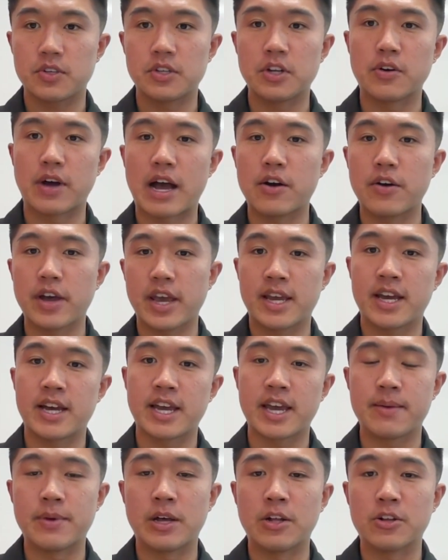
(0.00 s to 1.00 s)
how
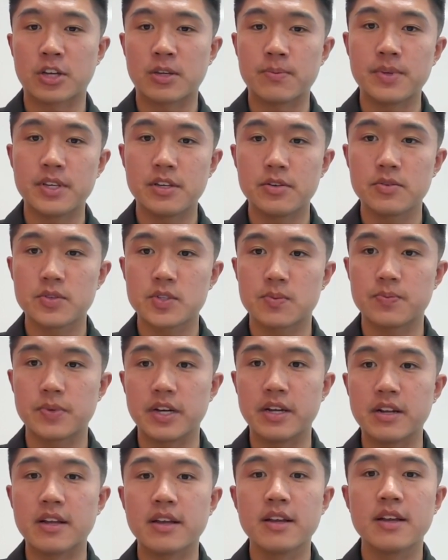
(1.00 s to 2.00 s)
AI ML could be used,
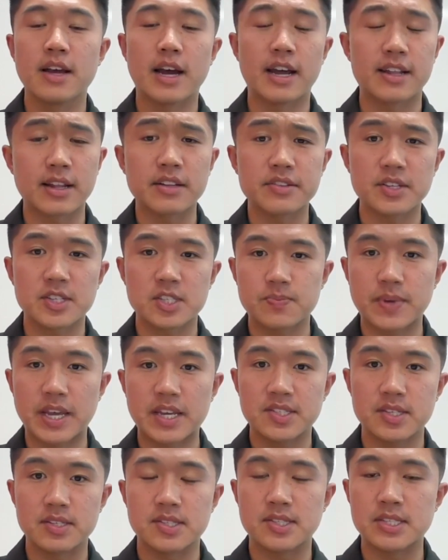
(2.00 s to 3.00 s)
but I thought the
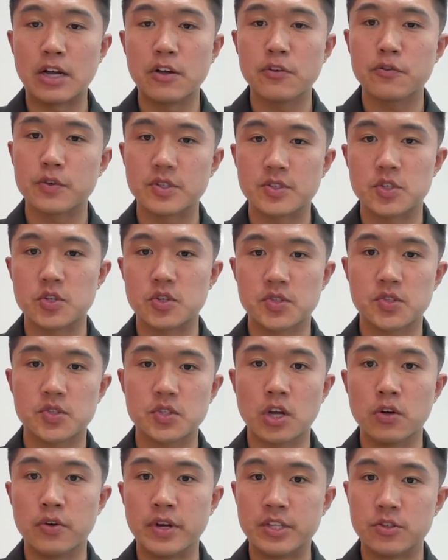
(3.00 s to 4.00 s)
space itself was just
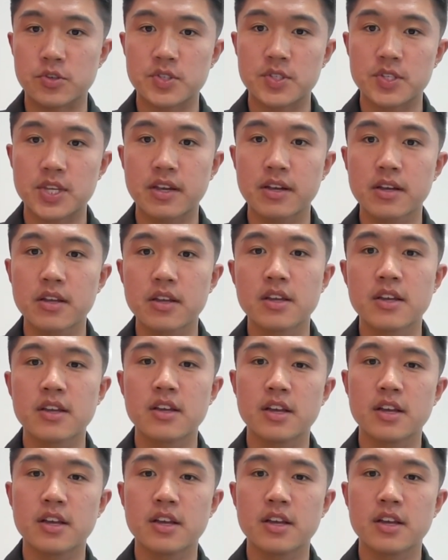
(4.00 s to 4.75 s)
so interesting.